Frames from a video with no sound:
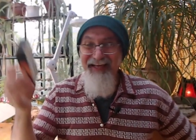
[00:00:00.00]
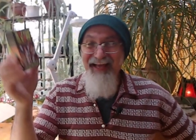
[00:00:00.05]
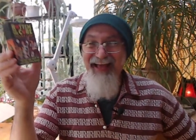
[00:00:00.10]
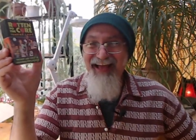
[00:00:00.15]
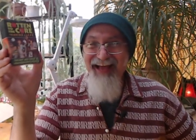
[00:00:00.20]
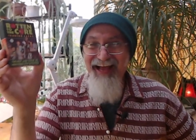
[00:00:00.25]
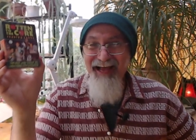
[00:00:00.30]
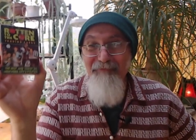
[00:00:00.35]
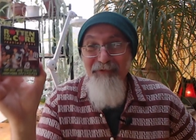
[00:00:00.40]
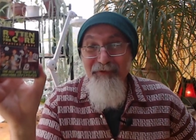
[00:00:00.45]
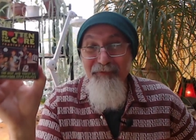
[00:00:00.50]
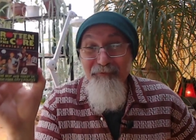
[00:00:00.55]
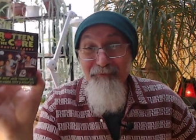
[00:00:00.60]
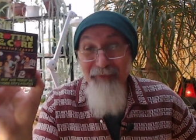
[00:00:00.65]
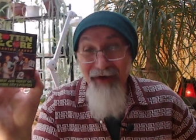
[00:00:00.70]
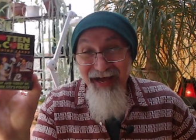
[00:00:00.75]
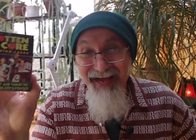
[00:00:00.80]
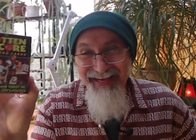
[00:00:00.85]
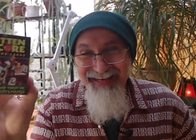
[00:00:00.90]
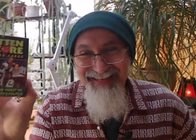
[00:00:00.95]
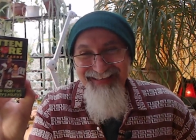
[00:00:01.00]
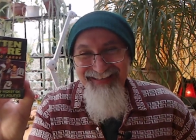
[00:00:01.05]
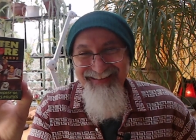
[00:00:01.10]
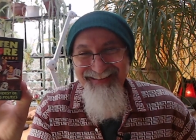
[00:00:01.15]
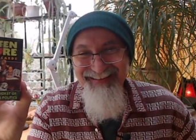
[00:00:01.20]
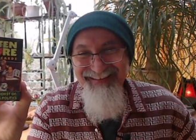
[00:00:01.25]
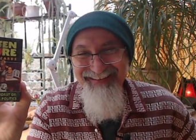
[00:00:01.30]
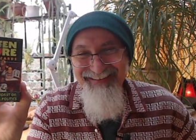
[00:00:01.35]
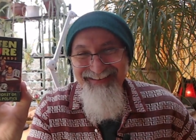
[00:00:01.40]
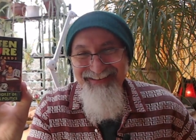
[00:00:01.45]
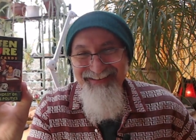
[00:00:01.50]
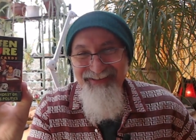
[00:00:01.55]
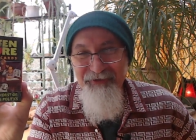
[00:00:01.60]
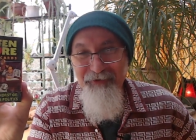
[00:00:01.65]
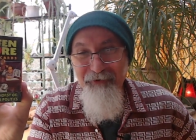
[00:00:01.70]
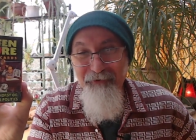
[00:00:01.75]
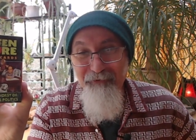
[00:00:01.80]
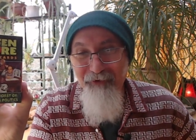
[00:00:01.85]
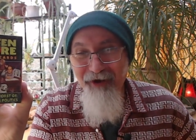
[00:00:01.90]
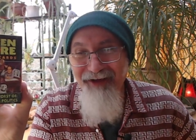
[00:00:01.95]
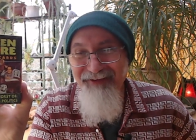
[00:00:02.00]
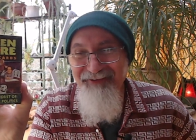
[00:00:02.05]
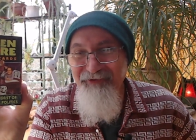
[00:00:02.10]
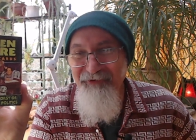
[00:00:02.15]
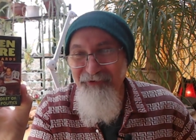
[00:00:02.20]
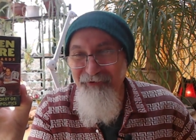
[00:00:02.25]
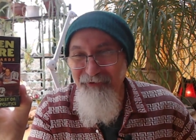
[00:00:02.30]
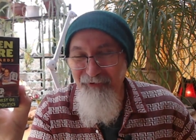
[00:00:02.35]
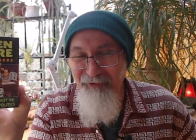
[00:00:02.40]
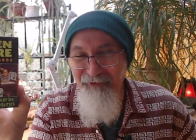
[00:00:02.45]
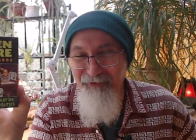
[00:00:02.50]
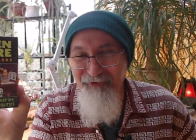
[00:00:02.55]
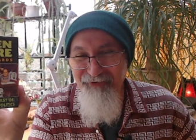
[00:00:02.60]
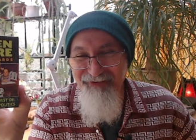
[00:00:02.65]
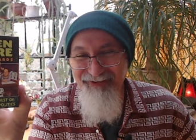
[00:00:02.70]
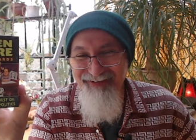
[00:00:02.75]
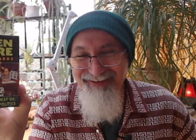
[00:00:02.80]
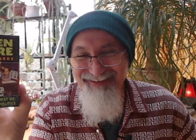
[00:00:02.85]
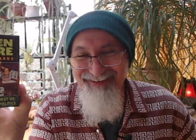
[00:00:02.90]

I've been buying the rotten to the core